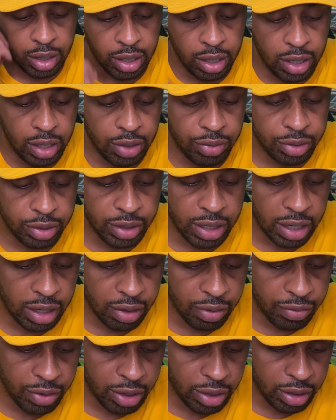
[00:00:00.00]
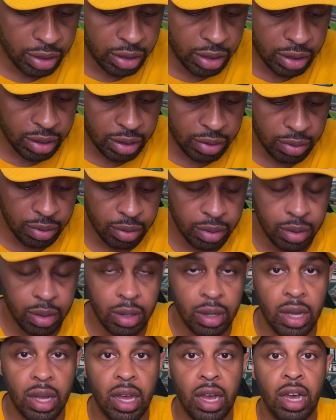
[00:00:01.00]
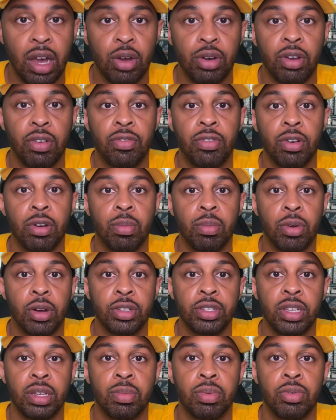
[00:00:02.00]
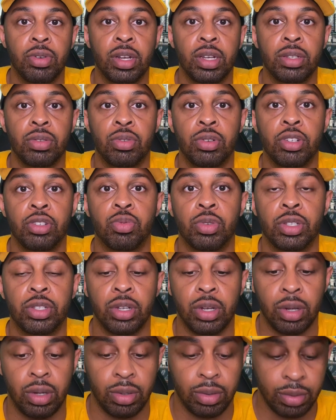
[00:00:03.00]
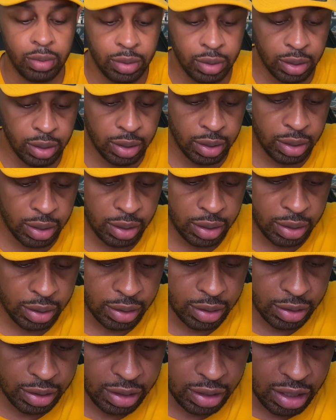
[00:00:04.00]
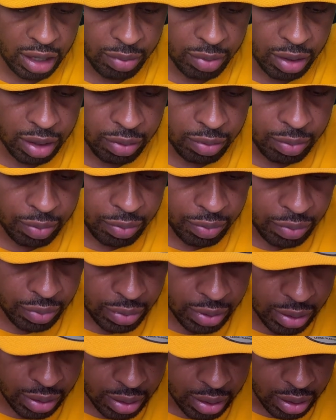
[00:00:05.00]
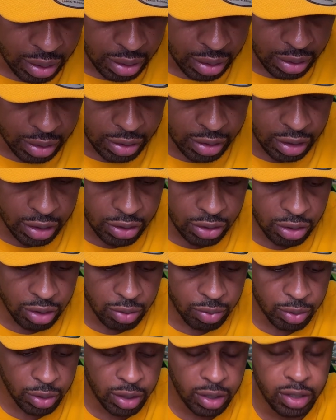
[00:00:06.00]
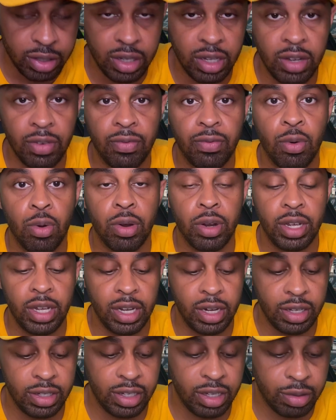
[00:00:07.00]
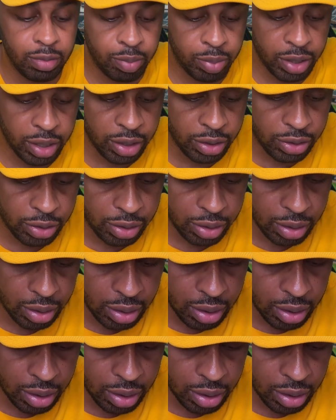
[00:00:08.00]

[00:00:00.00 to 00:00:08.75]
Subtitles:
It was not a very good outing for Martin Perez on his return, because he gave up 6 earned runs in 4 innings he's pitched.